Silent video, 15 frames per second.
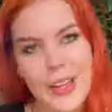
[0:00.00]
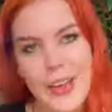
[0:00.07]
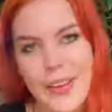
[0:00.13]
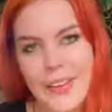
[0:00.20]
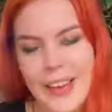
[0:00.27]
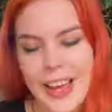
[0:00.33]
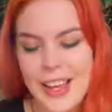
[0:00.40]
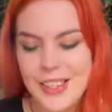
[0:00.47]

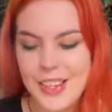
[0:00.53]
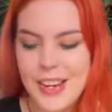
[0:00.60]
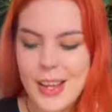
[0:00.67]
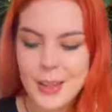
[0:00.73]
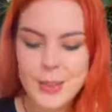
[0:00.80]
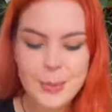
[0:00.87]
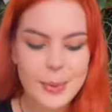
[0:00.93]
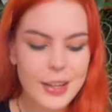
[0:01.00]
Okay, so
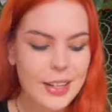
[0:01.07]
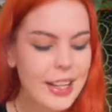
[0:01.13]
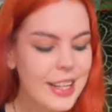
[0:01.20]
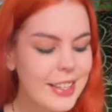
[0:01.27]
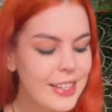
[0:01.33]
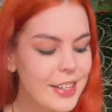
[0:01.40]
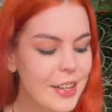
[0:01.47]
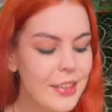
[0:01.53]
next one
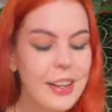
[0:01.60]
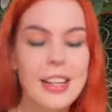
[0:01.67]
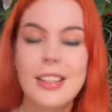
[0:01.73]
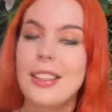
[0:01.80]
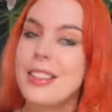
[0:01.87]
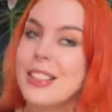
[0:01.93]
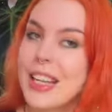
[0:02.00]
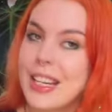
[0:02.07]
is another
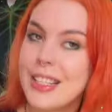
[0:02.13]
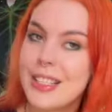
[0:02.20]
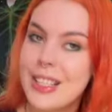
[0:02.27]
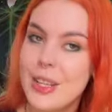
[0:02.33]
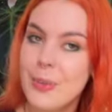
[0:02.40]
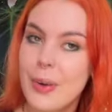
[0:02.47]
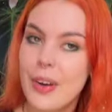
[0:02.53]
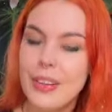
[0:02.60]
little
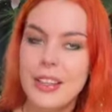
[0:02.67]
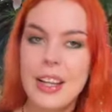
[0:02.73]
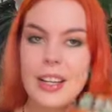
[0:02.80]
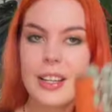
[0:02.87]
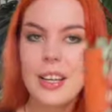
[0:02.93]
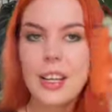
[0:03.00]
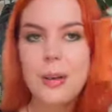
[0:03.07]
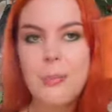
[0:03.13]
dainty one
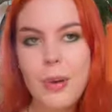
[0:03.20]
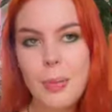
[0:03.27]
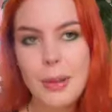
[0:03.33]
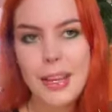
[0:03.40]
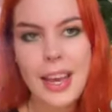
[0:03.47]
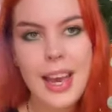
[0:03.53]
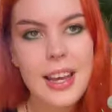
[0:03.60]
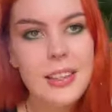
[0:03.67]
and you can probably
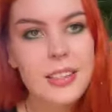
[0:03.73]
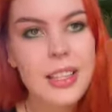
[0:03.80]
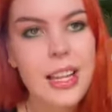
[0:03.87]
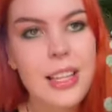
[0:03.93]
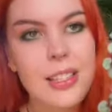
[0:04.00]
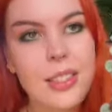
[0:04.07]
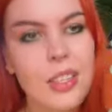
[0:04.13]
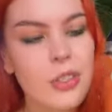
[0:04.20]
guess
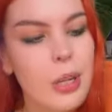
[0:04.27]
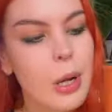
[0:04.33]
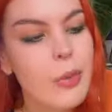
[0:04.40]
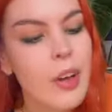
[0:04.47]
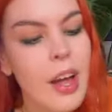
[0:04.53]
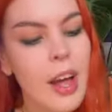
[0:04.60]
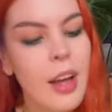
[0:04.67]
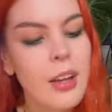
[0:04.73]
it's the string of
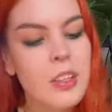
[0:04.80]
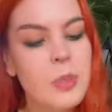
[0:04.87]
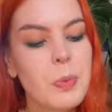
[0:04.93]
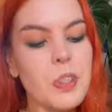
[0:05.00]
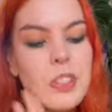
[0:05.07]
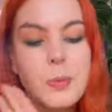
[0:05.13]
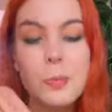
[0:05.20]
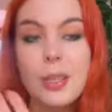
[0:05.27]
hearts,
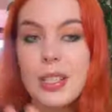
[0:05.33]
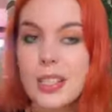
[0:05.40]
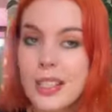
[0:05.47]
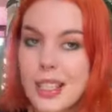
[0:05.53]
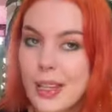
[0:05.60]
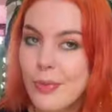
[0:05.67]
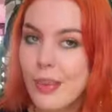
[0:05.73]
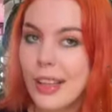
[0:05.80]
but
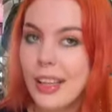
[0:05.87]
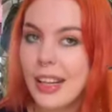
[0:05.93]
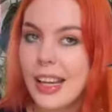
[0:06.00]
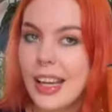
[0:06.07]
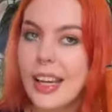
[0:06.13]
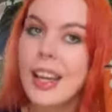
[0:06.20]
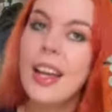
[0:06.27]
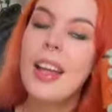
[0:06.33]

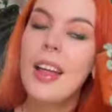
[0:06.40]
specifically